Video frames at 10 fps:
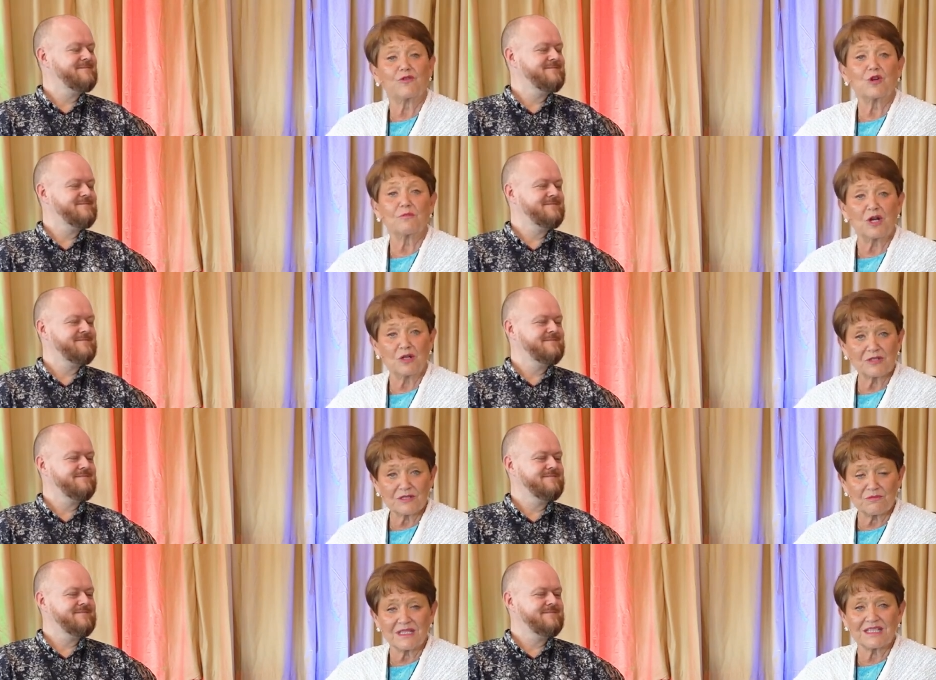
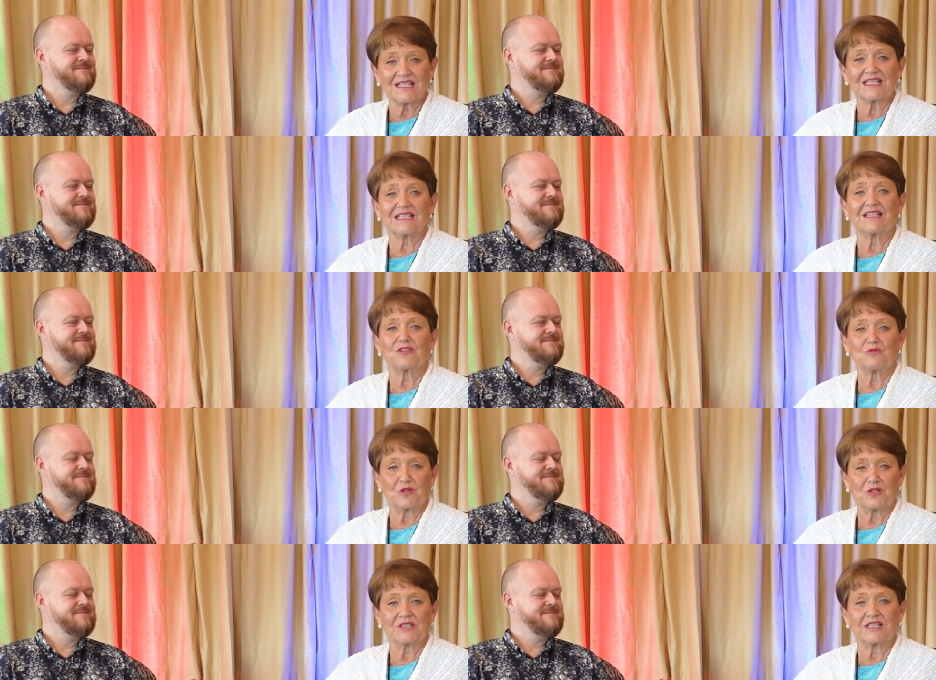Speaker 1: foremost mystics in the
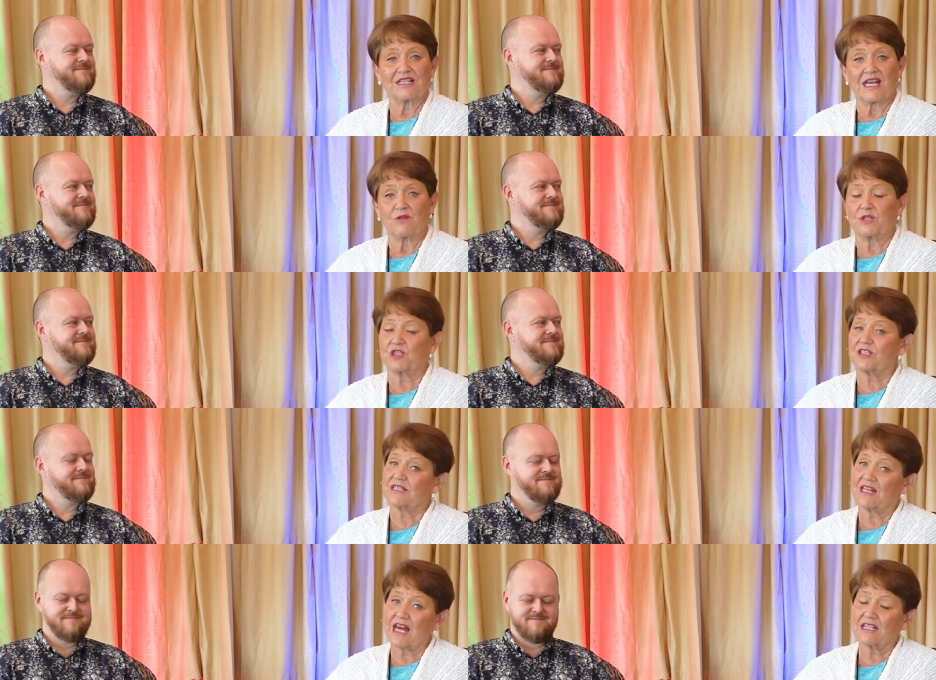world today, which
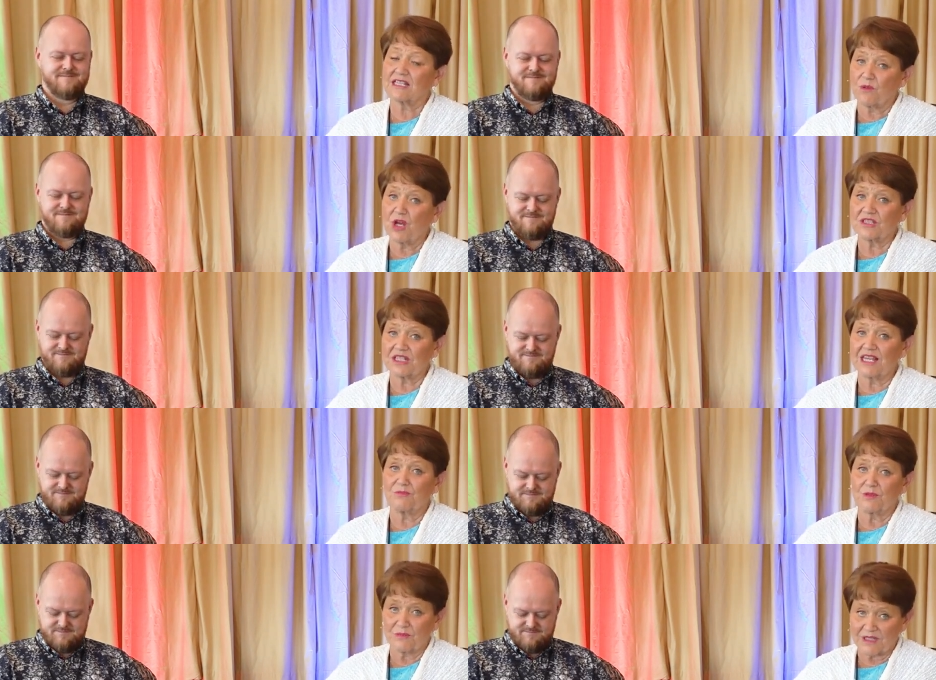is not a small
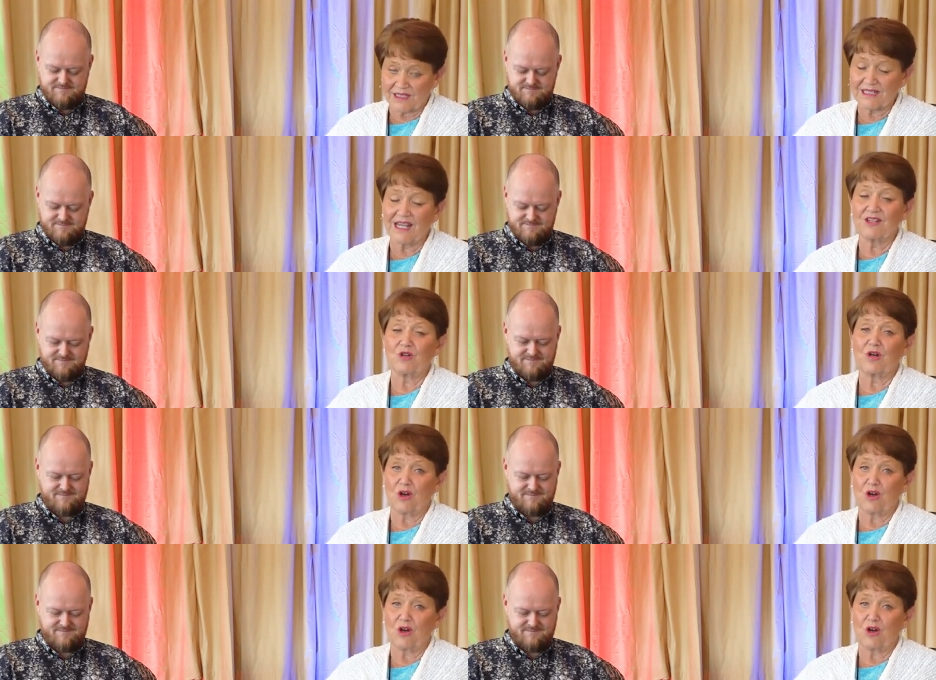statement because I know a